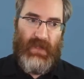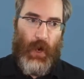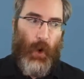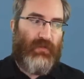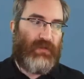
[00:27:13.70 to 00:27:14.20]

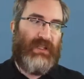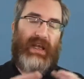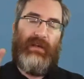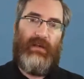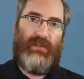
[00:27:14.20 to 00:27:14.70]

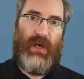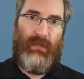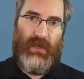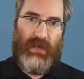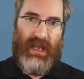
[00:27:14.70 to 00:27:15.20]
overlay it on top
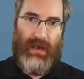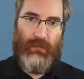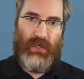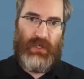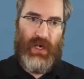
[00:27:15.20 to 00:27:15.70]
of your
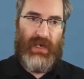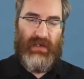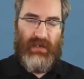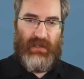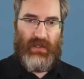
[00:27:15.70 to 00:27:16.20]
camera shot
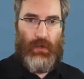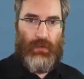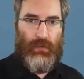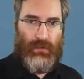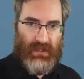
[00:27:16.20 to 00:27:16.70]
in its
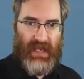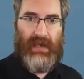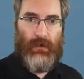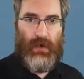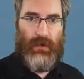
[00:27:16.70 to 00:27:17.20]
own
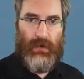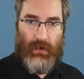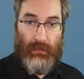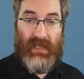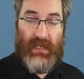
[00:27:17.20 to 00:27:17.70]
layout
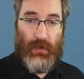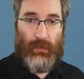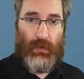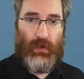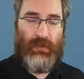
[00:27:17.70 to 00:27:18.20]
on Mini
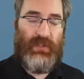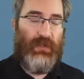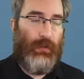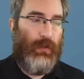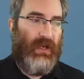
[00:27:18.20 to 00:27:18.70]
or Pearl
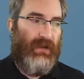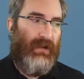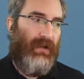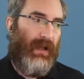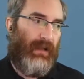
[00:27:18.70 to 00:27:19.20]
2,
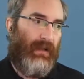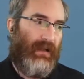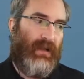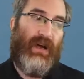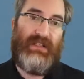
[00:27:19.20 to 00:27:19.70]

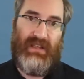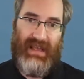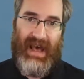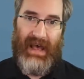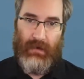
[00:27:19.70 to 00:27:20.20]
and cut to
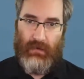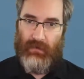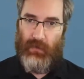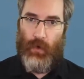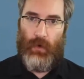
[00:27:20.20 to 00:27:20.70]
that
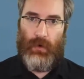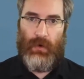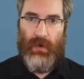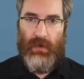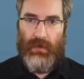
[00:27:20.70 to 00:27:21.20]
for
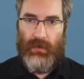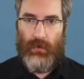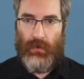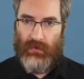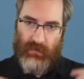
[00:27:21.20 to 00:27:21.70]

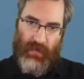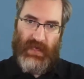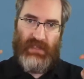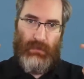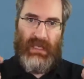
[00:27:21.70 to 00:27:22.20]
your
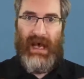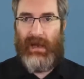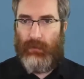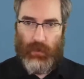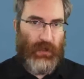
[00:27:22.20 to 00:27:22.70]
fade to
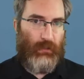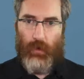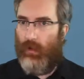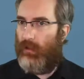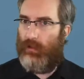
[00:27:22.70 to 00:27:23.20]
black
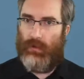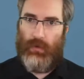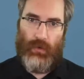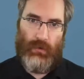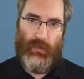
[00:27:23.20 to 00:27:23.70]
pre-roll
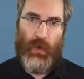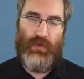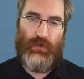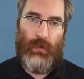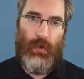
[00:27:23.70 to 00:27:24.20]
or
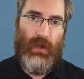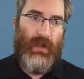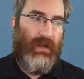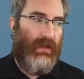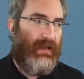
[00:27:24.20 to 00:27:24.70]
post-roll
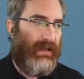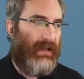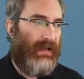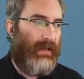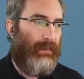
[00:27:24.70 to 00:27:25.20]
to
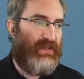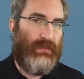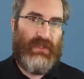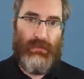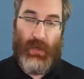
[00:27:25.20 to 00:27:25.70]

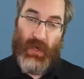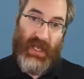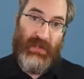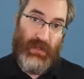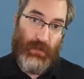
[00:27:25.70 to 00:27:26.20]

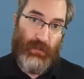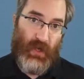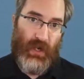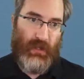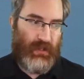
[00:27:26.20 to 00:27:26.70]
bookend your
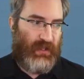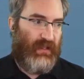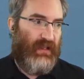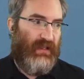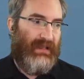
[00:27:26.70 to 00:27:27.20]
production.
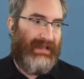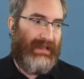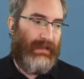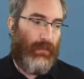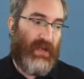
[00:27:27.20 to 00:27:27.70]

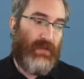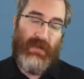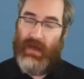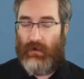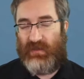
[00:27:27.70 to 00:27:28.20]
We do
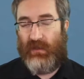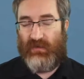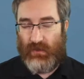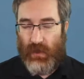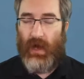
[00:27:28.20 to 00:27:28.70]
that
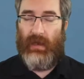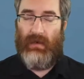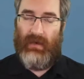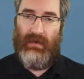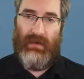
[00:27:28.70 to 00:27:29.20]
ourselves a lot,
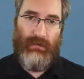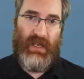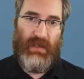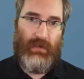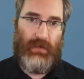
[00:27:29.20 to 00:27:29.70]
and
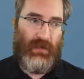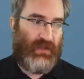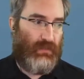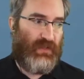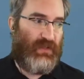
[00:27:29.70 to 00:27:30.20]
many other
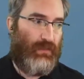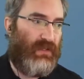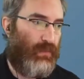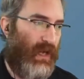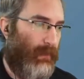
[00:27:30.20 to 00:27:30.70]
customers do
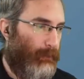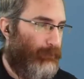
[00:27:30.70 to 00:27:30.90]
as well.